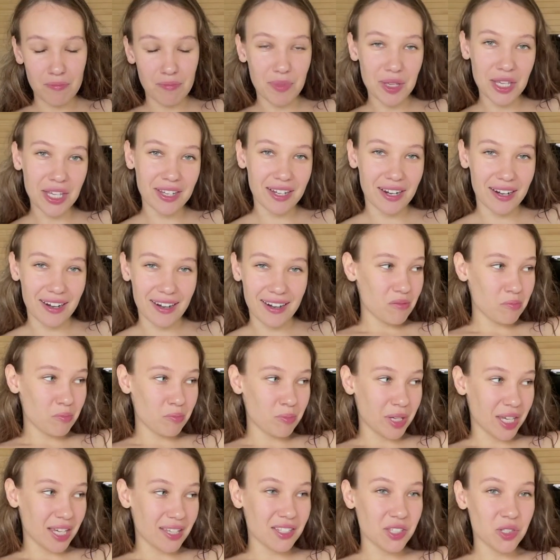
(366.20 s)
bigger,
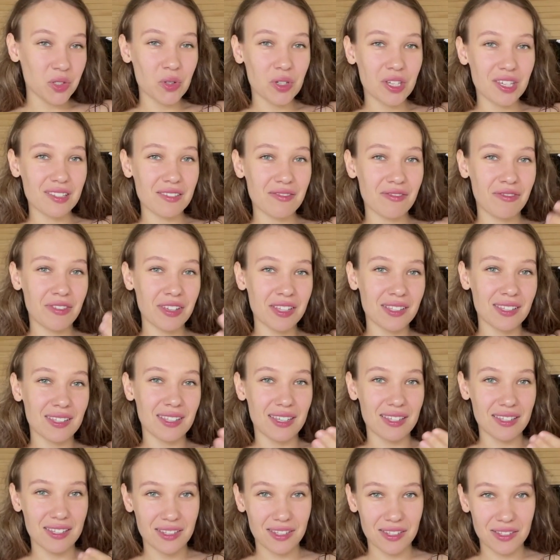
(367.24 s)
because you can feel
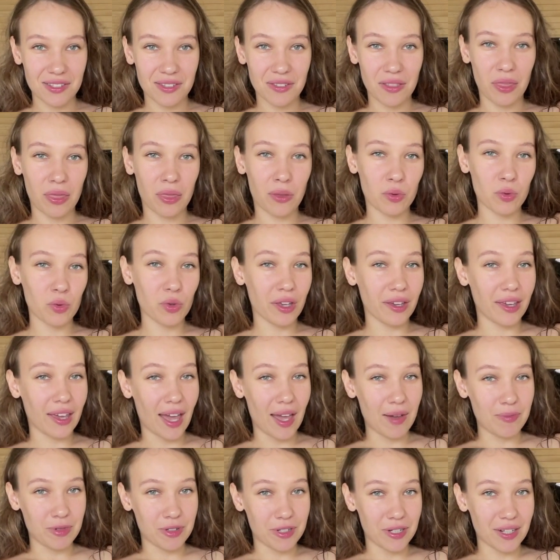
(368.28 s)
this through the
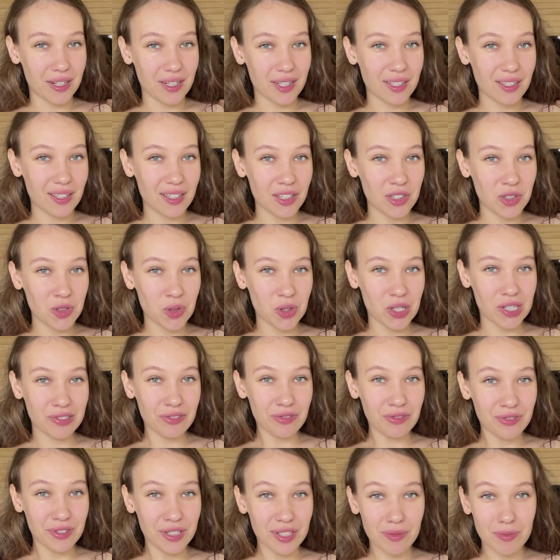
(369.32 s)
camera. You can
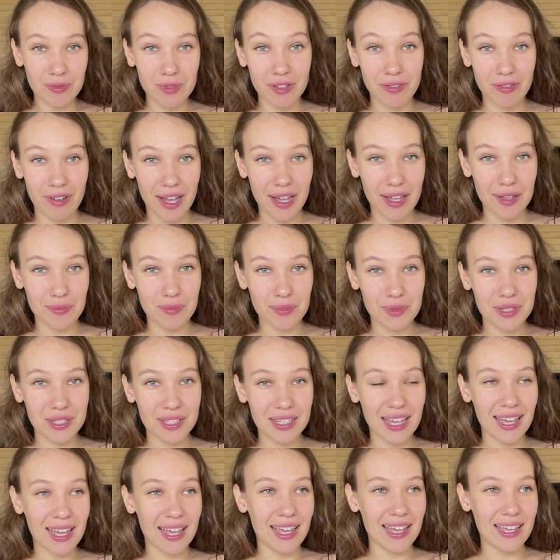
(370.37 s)
feel the vibes
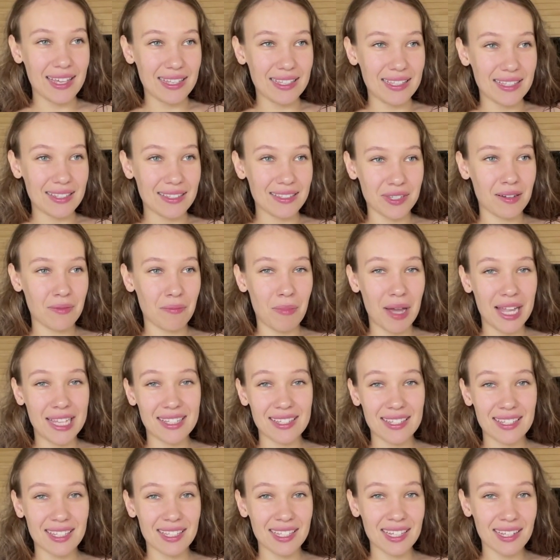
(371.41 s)
and
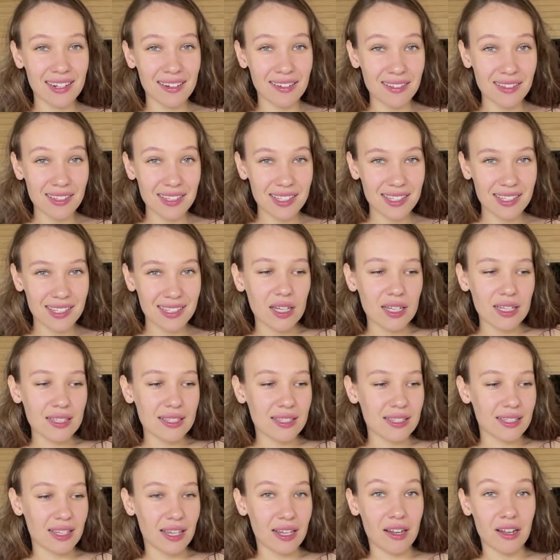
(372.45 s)
meta signals.
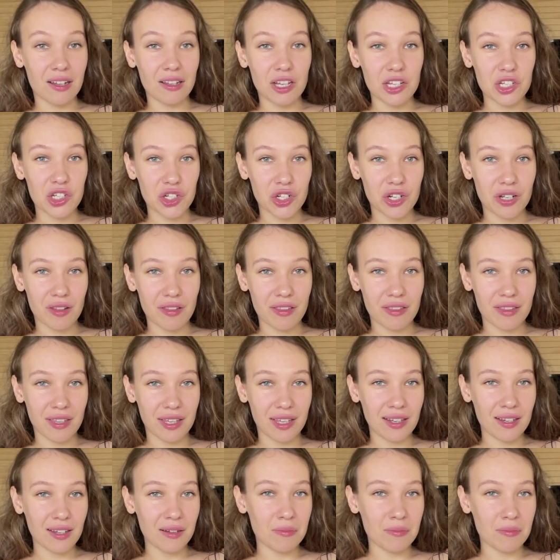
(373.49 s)
It's a psychological thing,